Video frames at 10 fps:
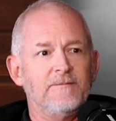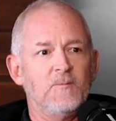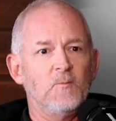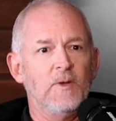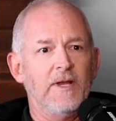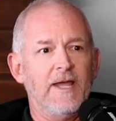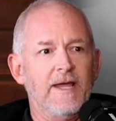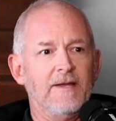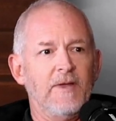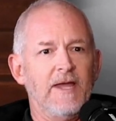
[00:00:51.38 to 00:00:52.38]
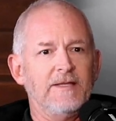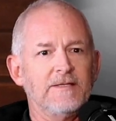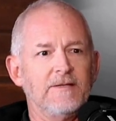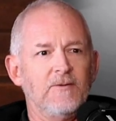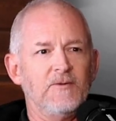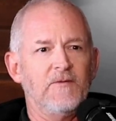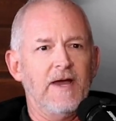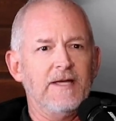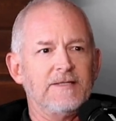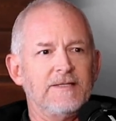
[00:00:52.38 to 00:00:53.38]
we had this little
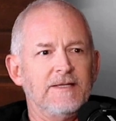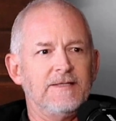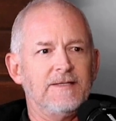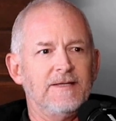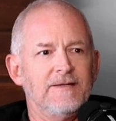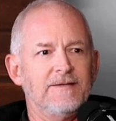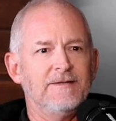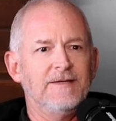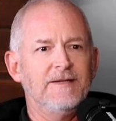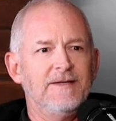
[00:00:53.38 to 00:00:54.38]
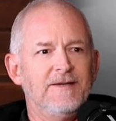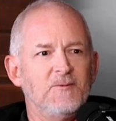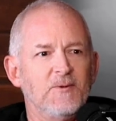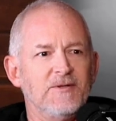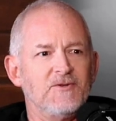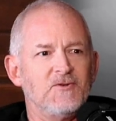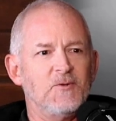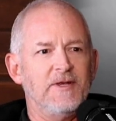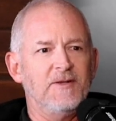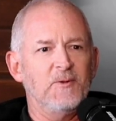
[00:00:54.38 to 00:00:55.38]
device that was
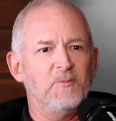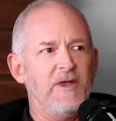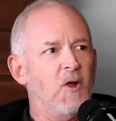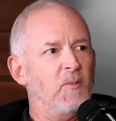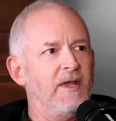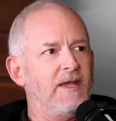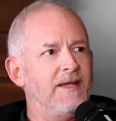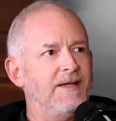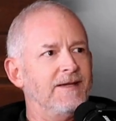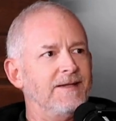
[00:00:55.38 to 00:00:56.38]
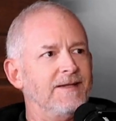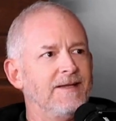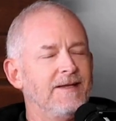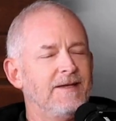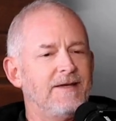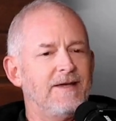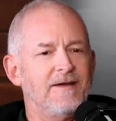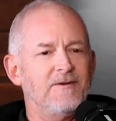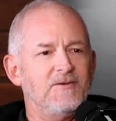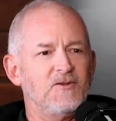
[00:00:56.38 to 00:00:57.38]
treating with PRP, and
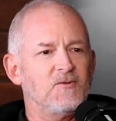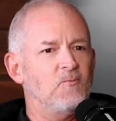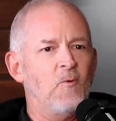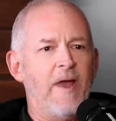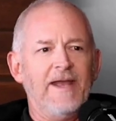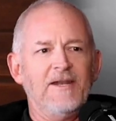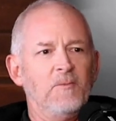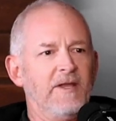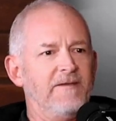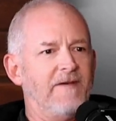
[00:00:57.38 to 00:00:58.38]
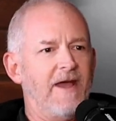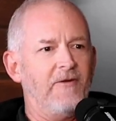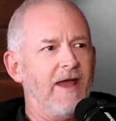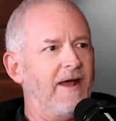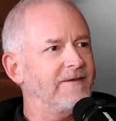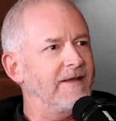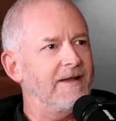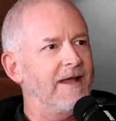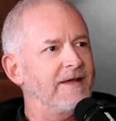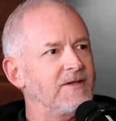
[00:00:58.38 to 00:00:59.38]
just randomly found out that
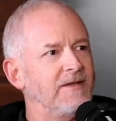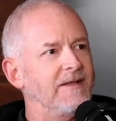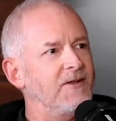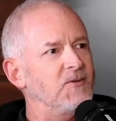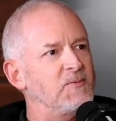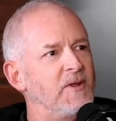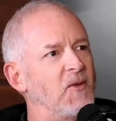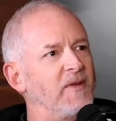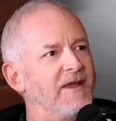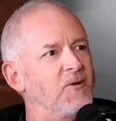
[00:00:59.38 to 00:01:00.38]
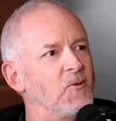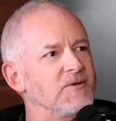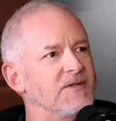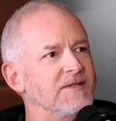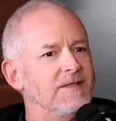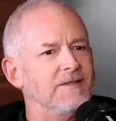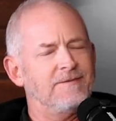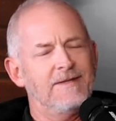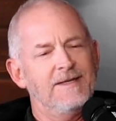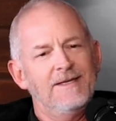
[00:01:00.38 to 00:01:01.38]
actually they used PRP in horses, and
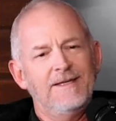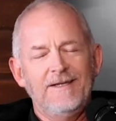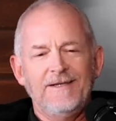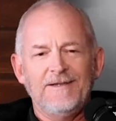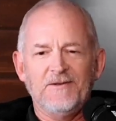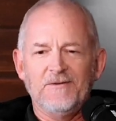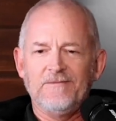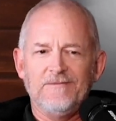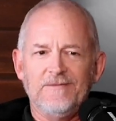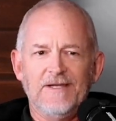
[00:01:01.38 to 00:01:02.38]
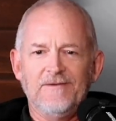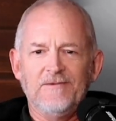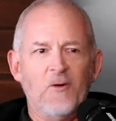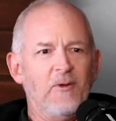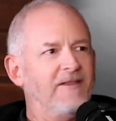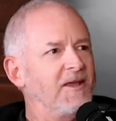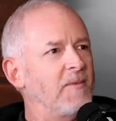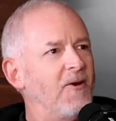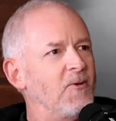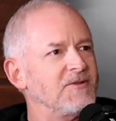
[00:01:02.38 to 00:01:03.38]
didn't know anything about
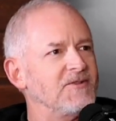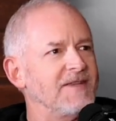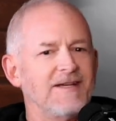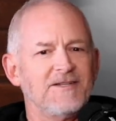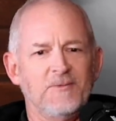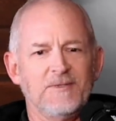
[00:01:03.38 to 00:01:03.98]
horses. I actually was